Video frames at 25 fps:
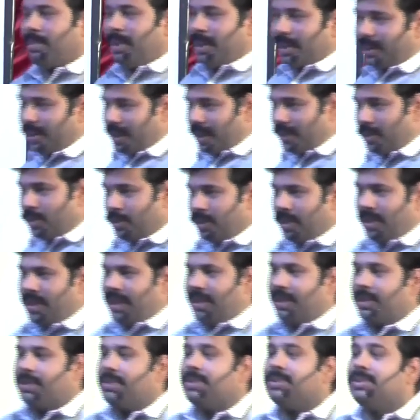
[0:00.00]
But the tool
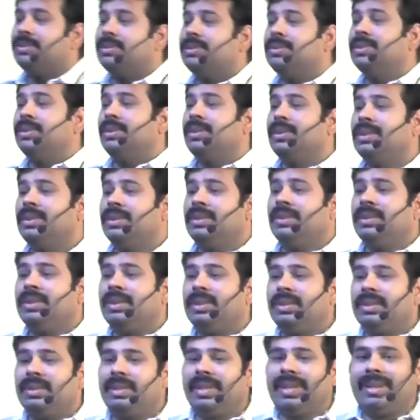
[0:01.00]
can do
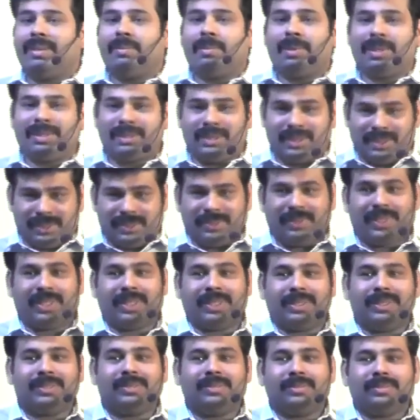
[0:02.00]
10 persons
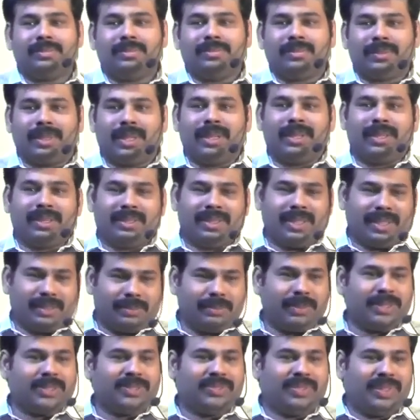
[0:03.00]
work. And that
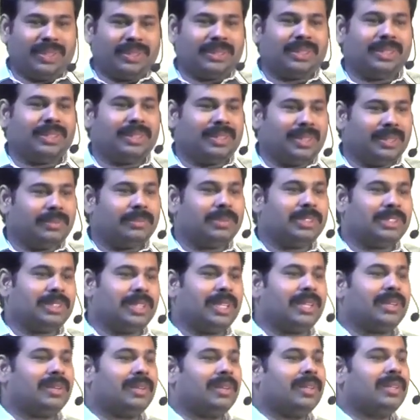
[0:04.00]
much fastly, that much
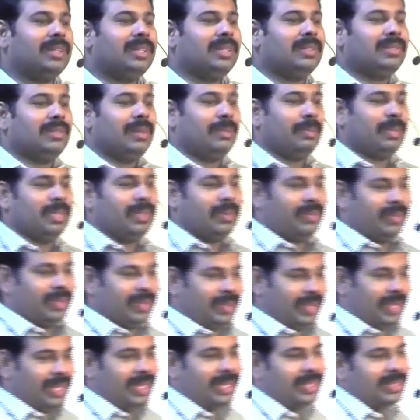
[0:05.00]
accurately it will be giving
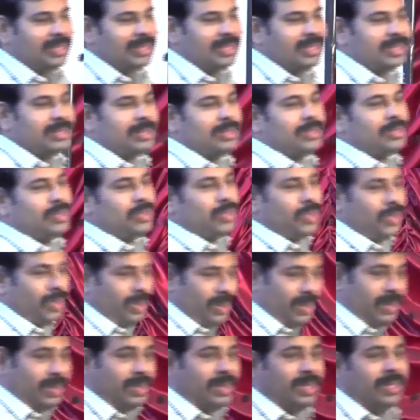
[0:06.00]
the results.
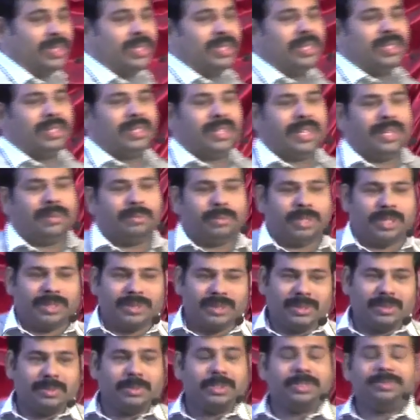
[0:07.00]
So, time
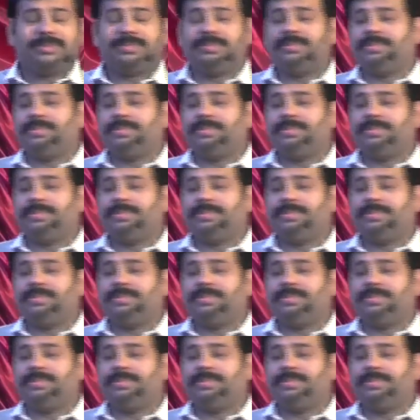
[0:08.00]
consuming,